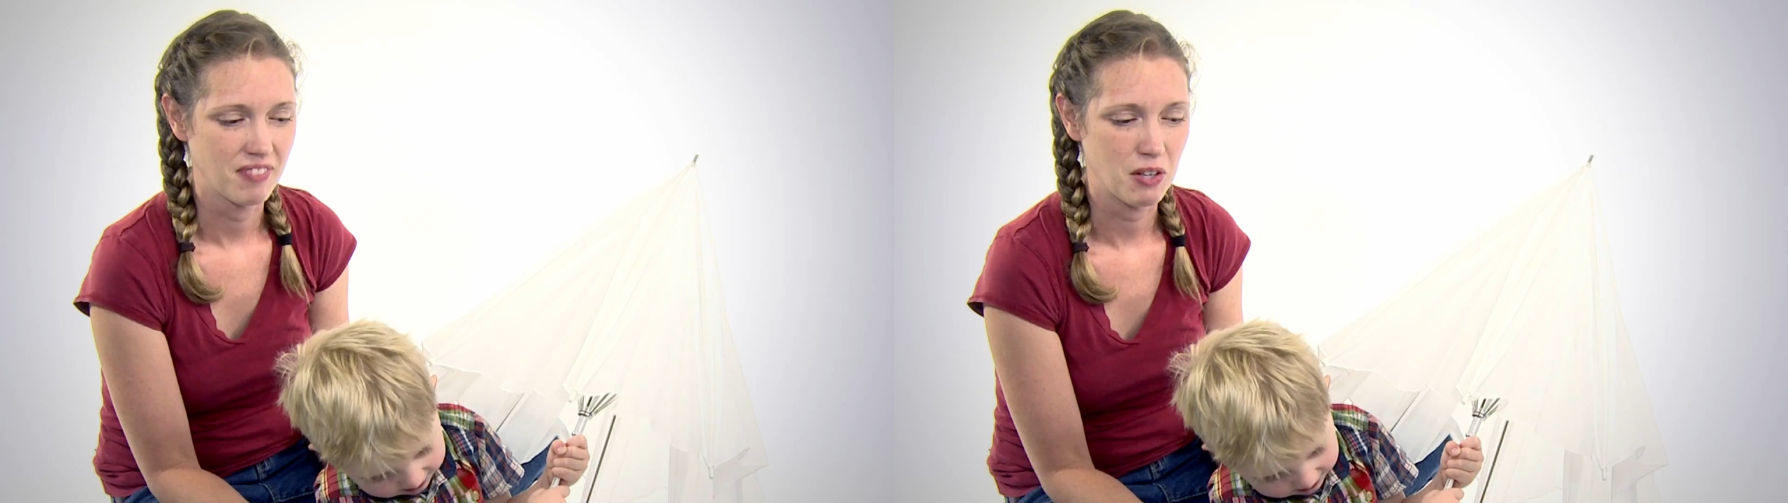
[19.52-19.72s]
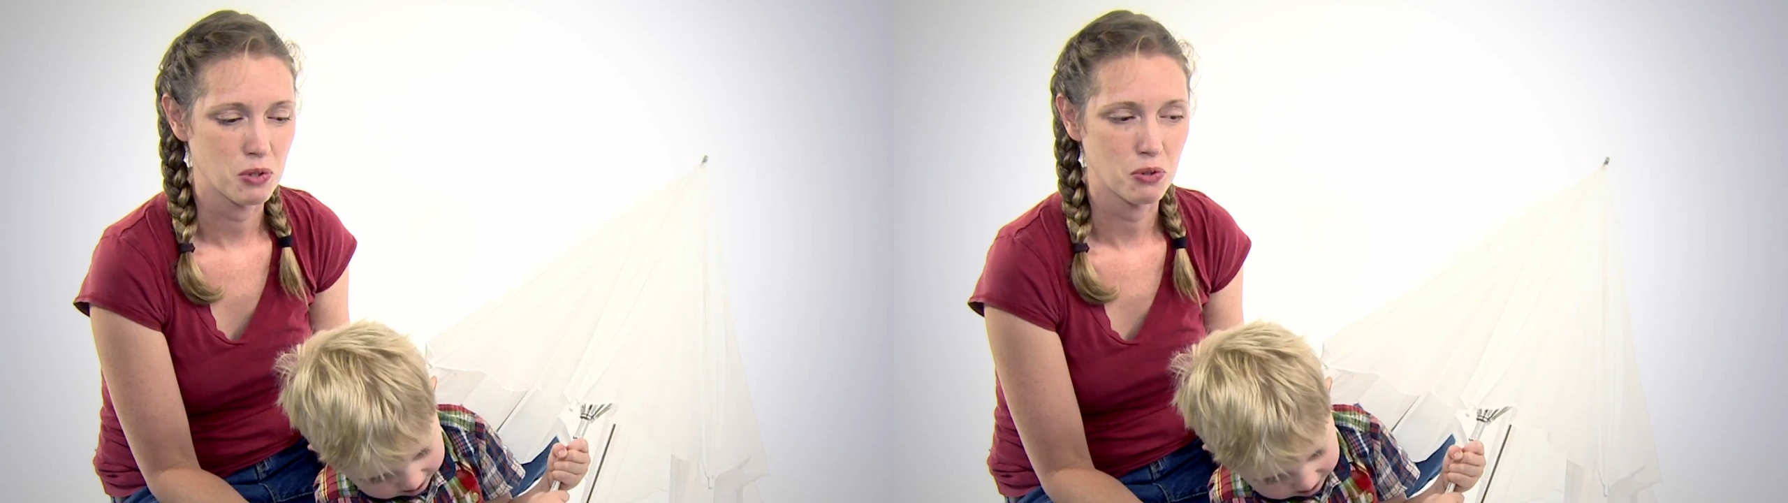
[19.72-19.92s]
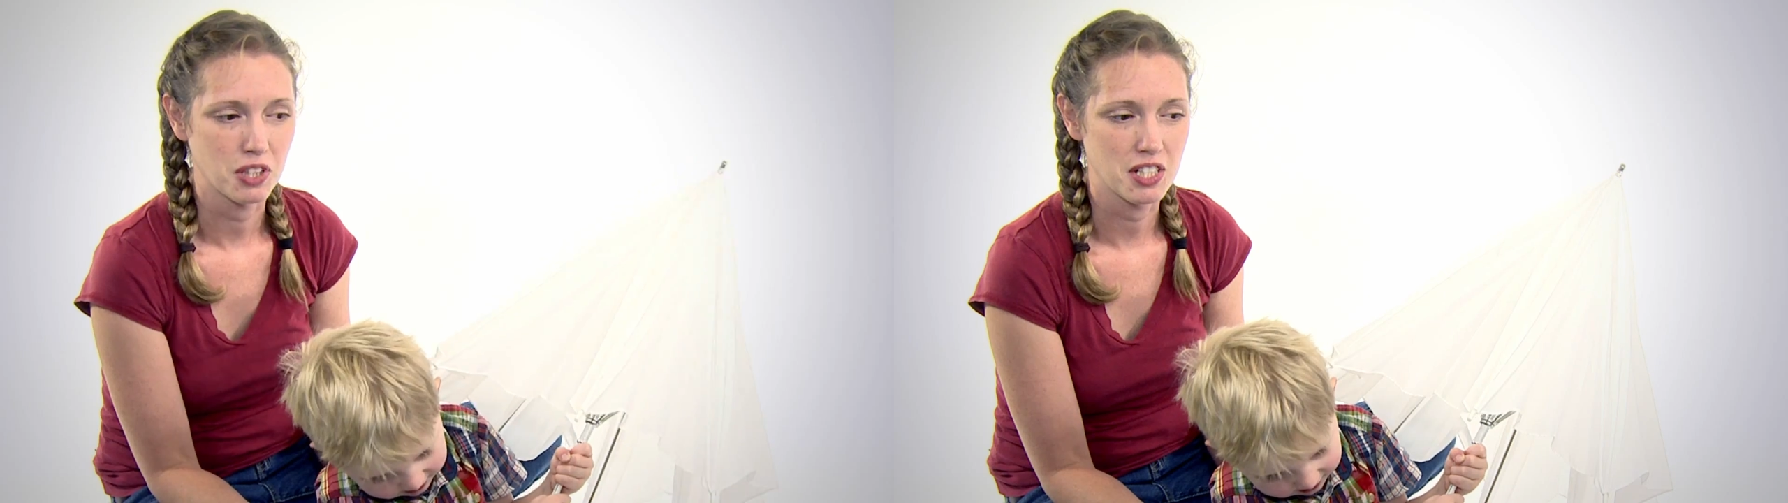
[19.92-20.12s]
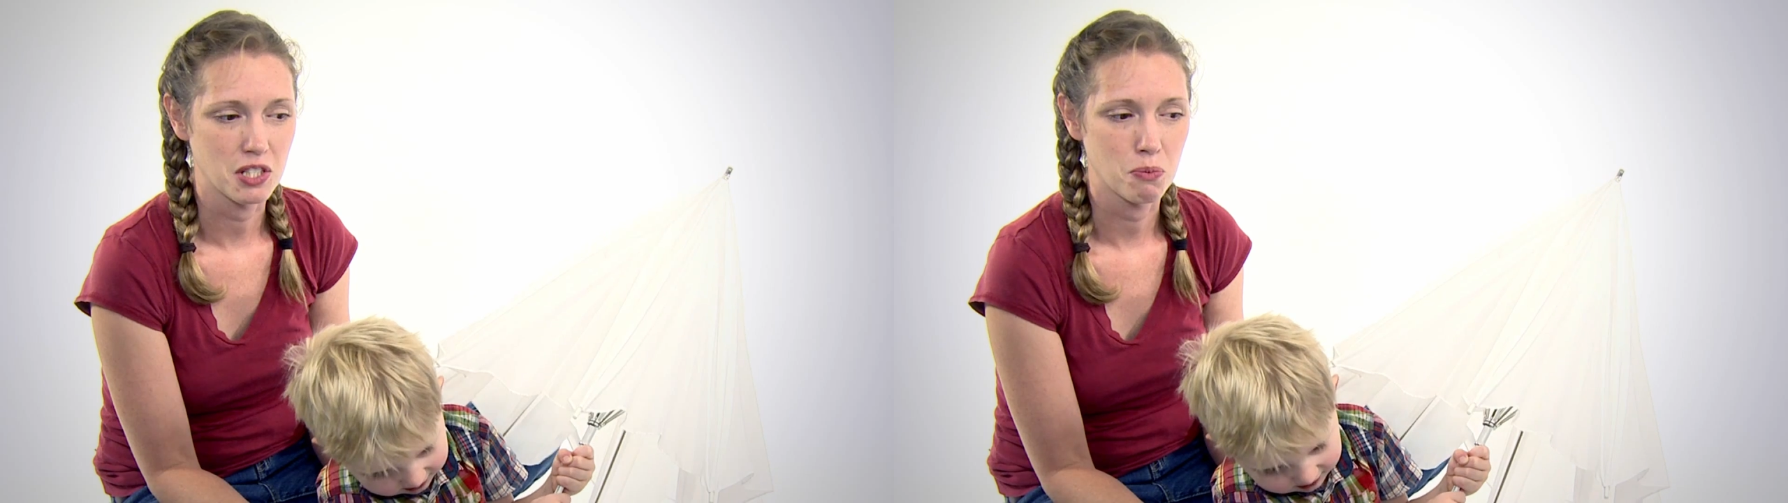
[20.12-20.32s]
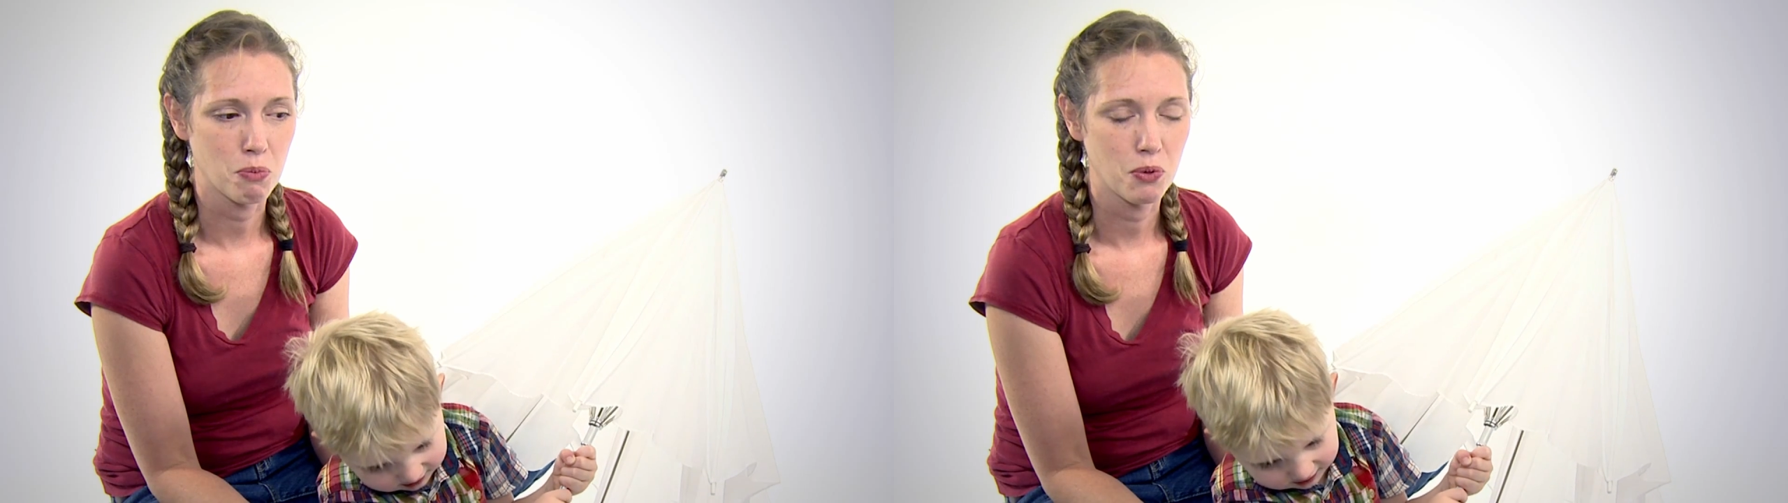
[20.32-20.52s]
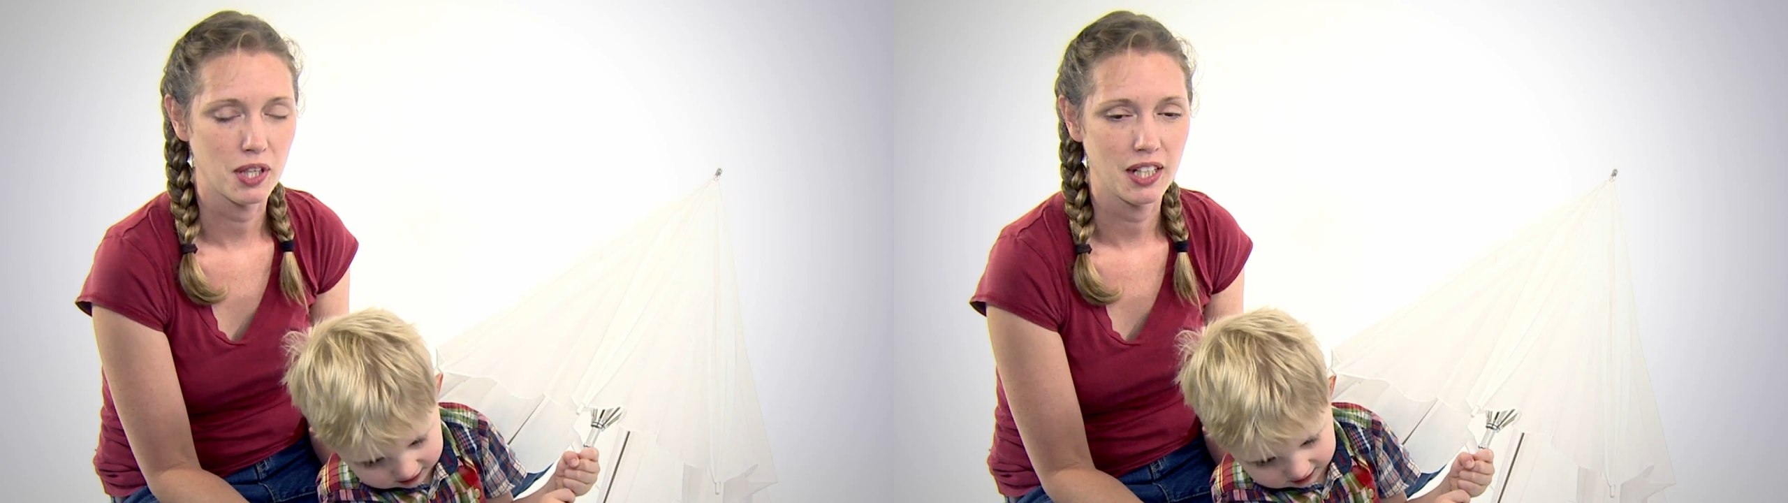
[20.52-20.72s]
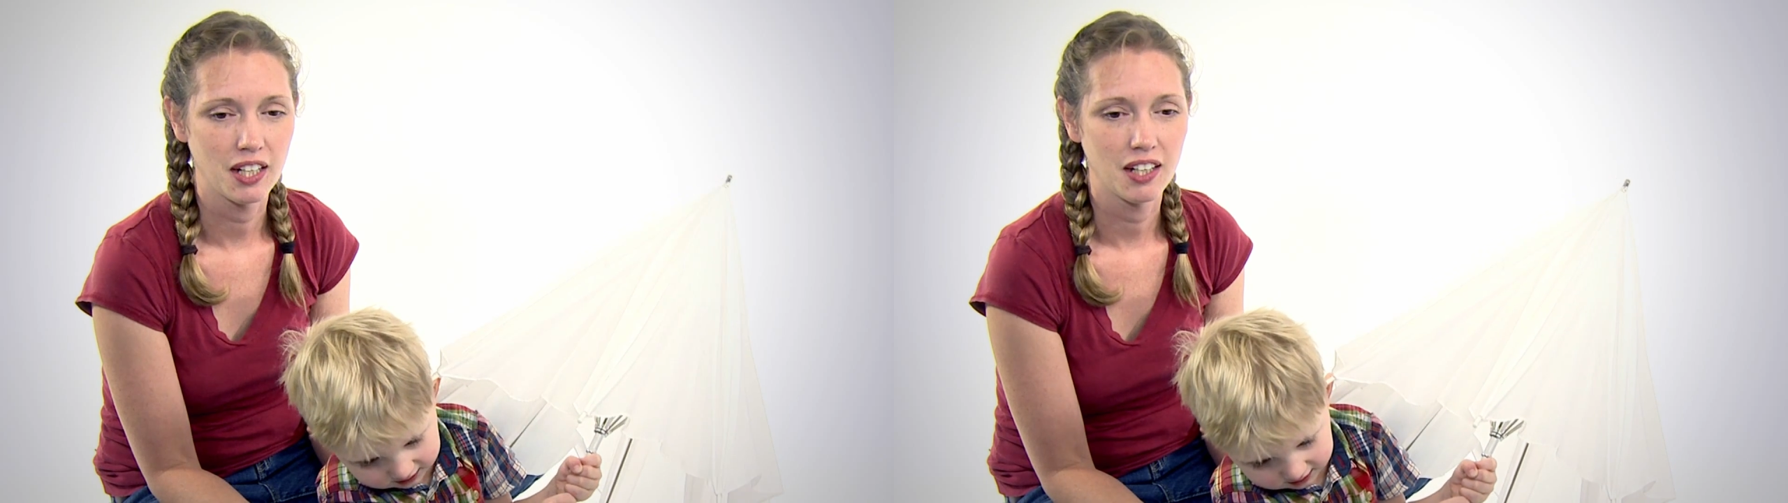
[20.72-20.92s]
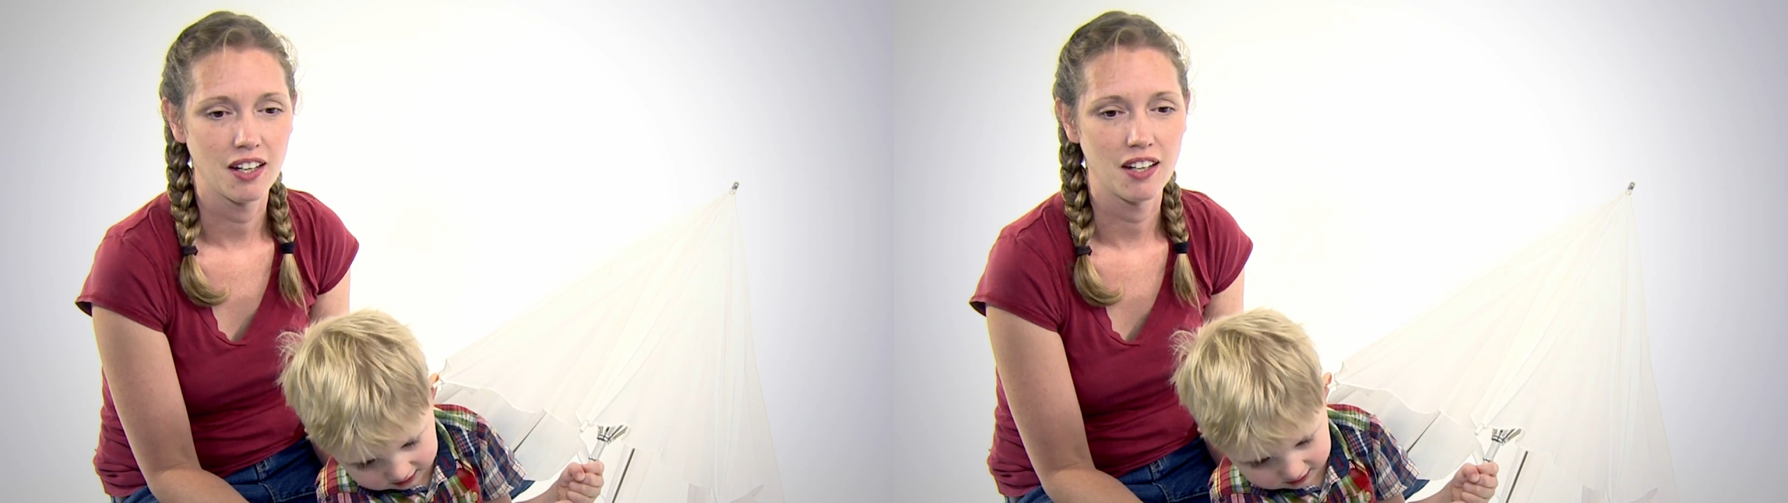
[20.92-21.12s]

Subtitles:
It was really disappointing